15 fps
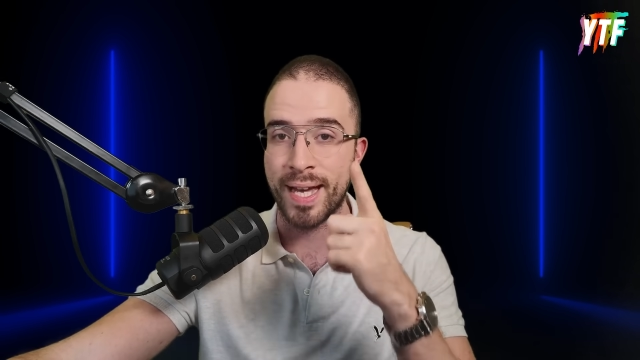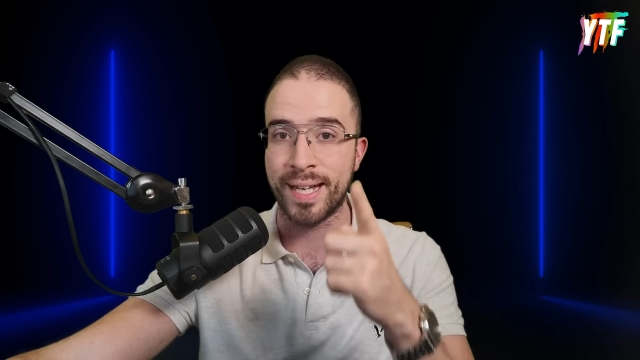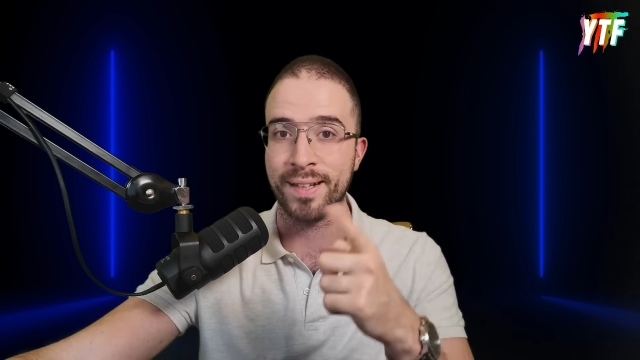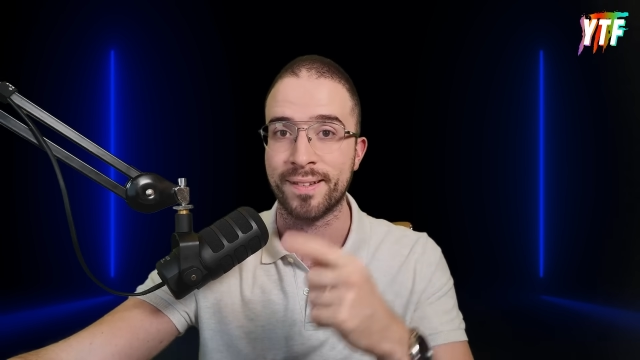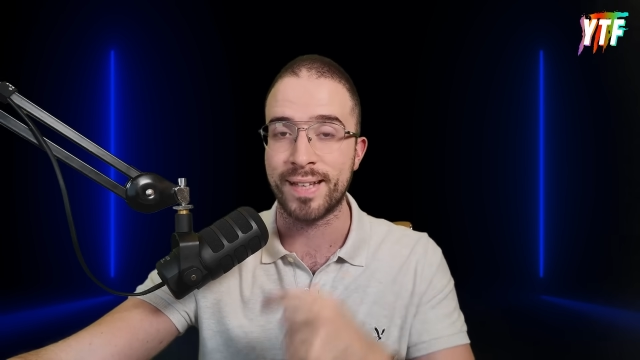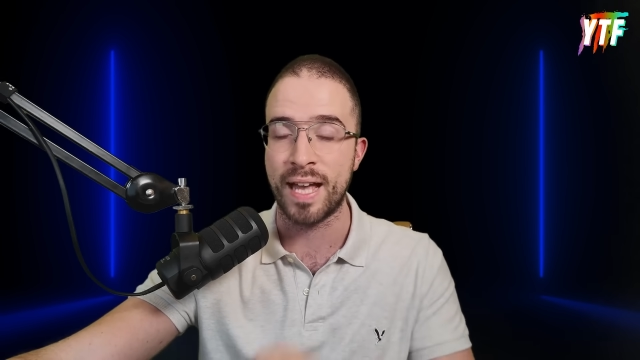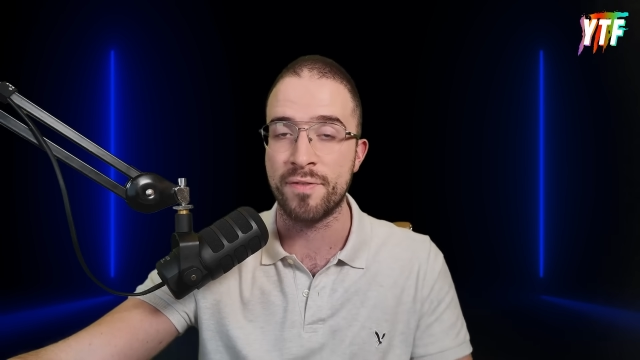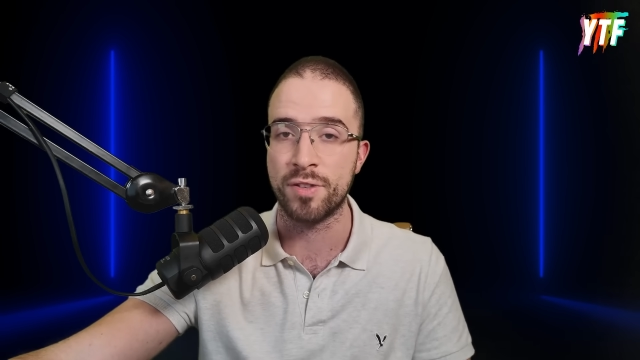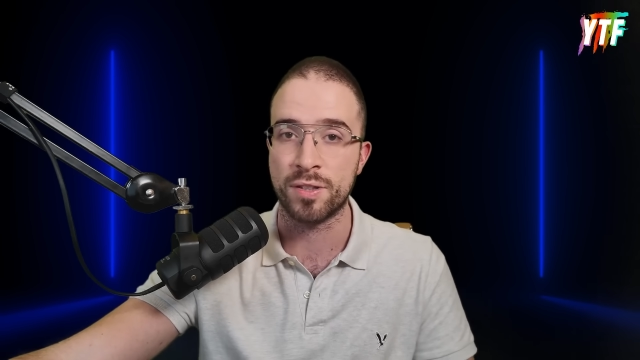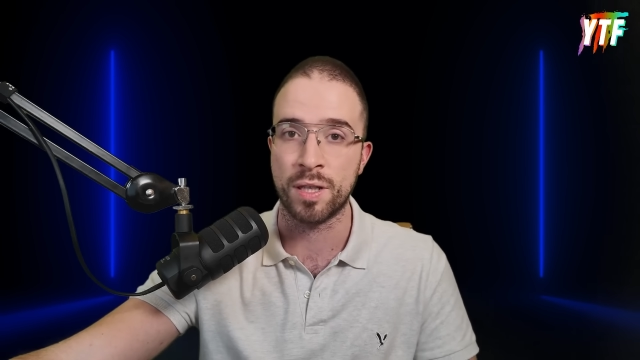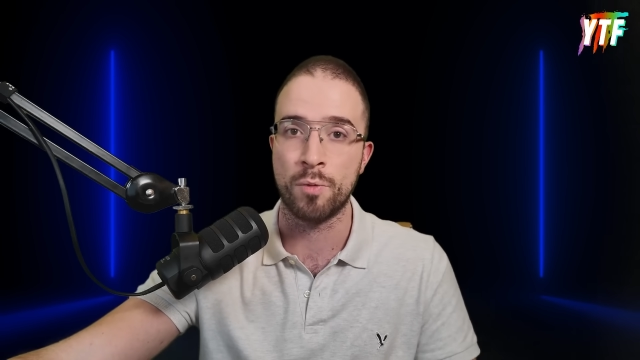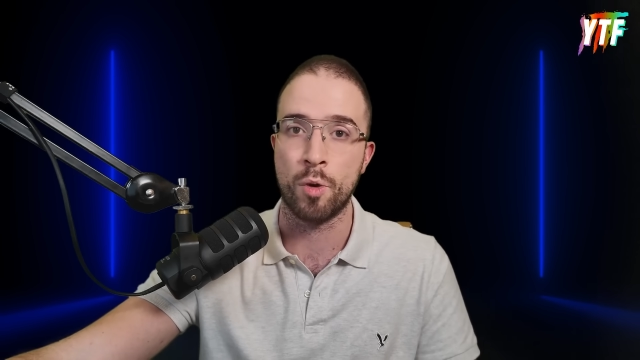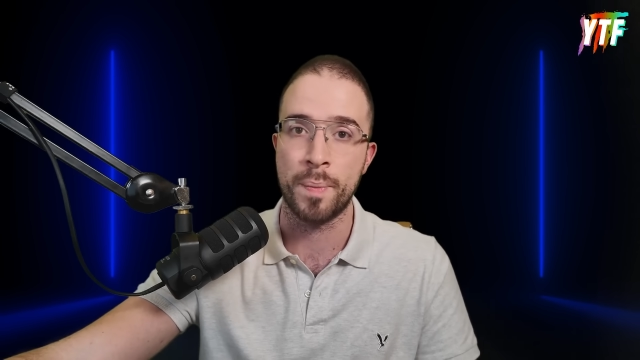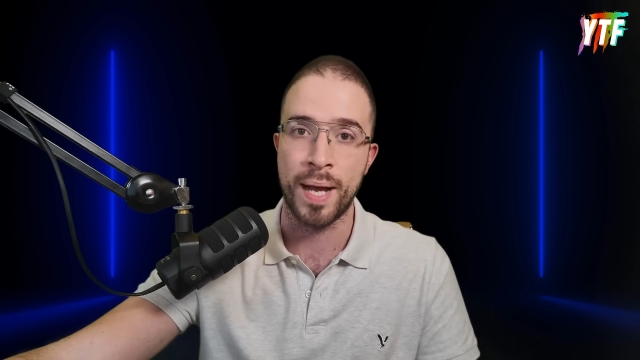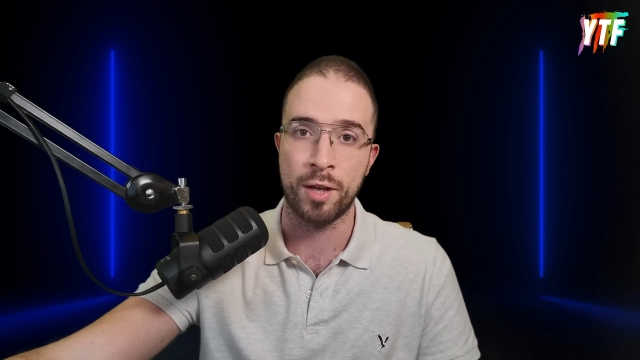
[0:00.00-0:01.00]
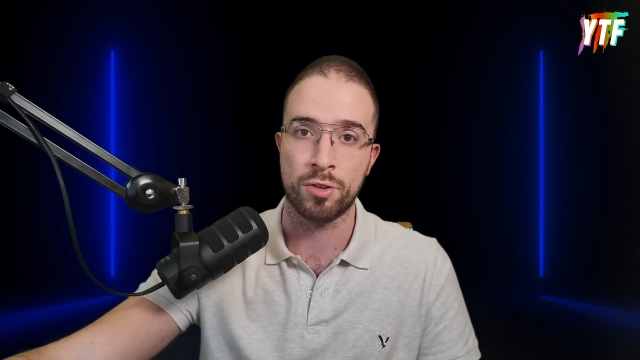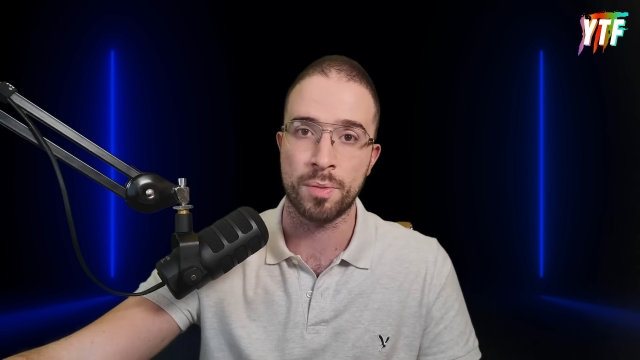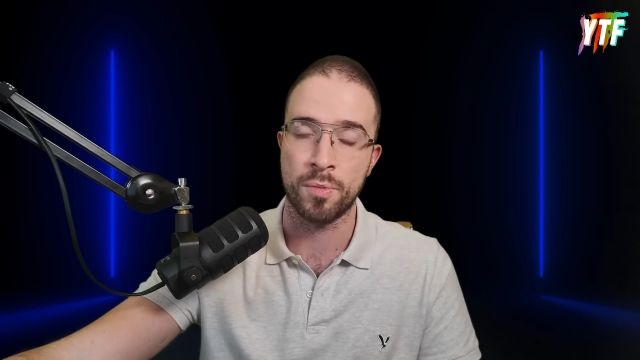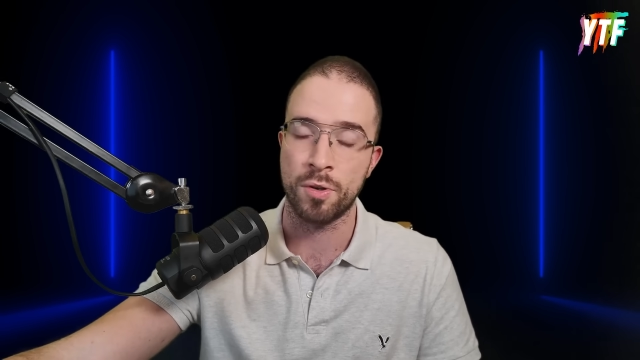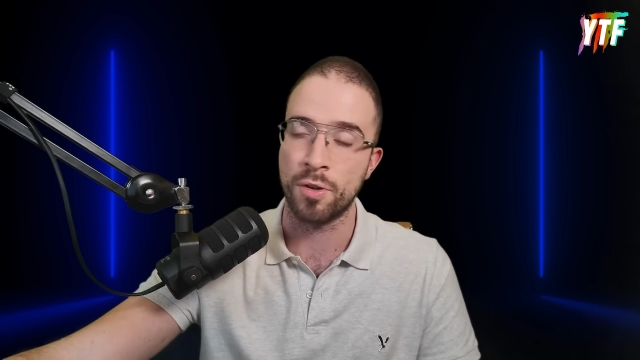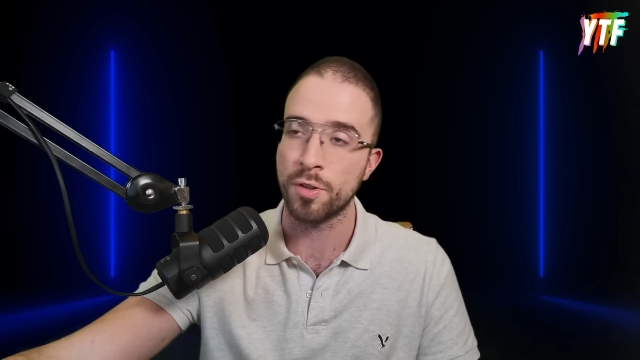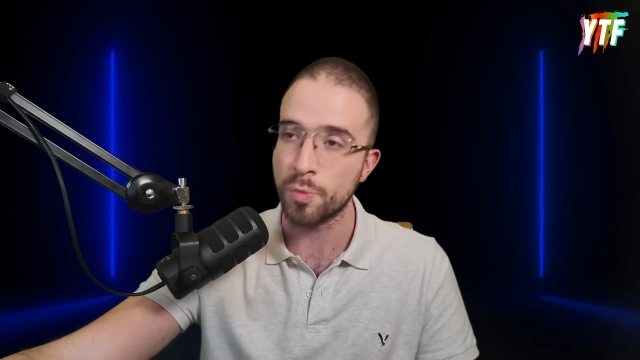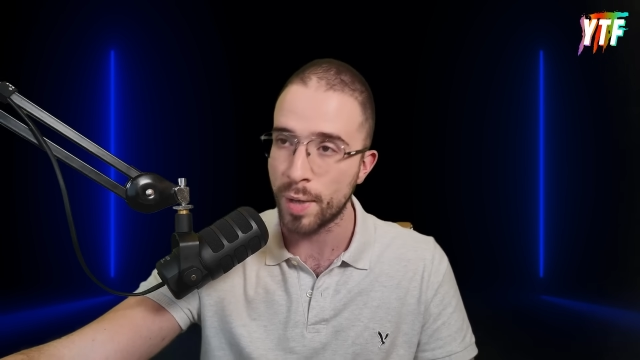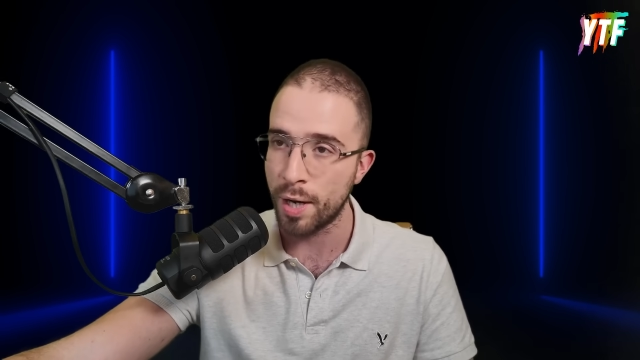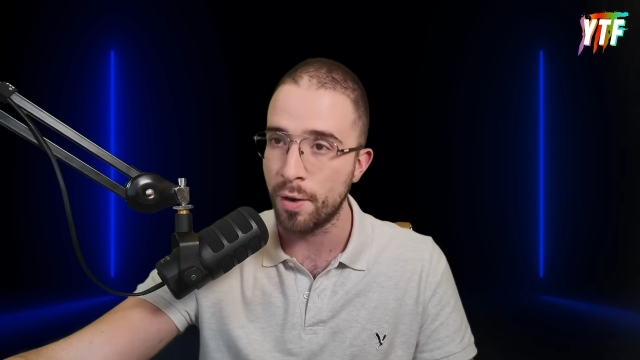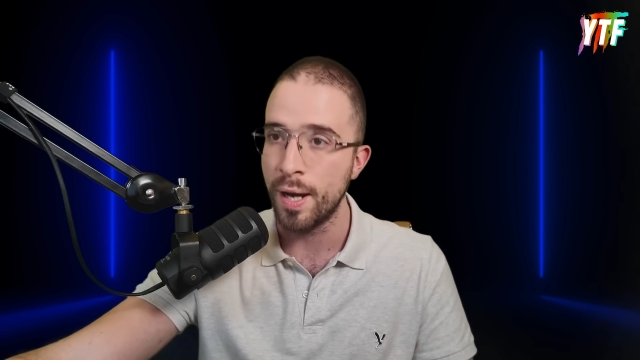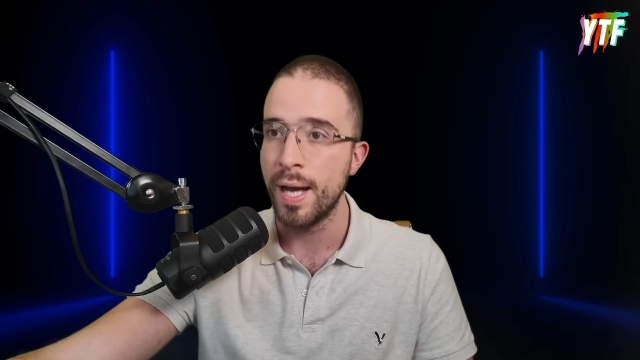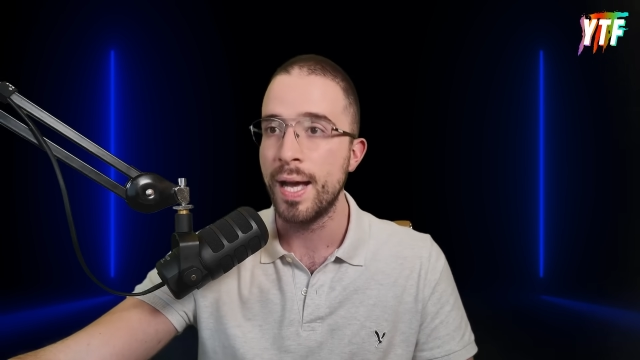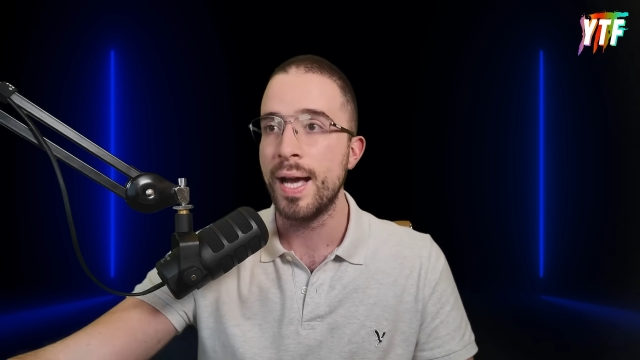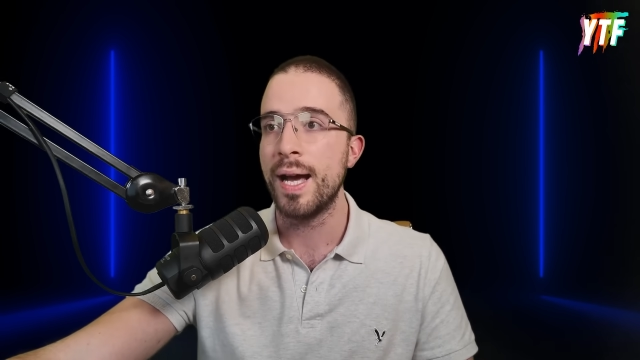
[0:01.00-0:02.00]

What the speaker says: against Everton will be out tomorrow as well.